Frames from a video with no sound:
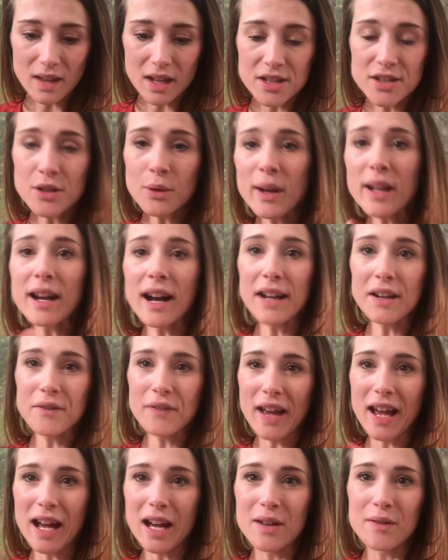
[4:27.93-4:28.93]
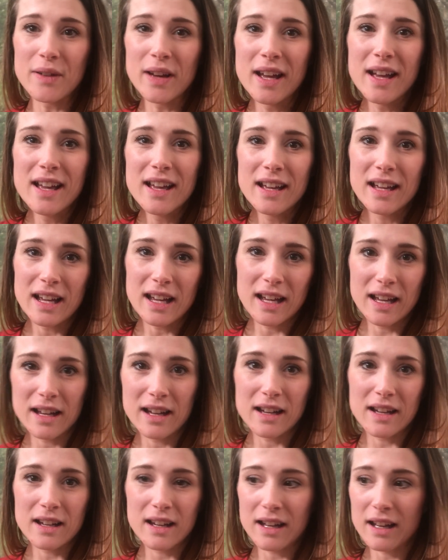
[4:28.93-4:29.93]
So I kind of have
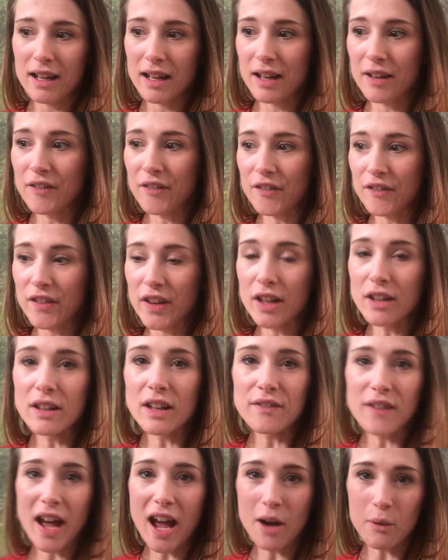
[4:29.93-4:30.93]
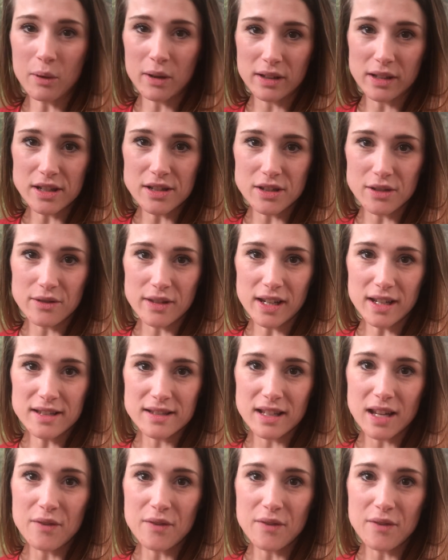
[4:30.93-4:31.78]
a feel of how we're gonna do this.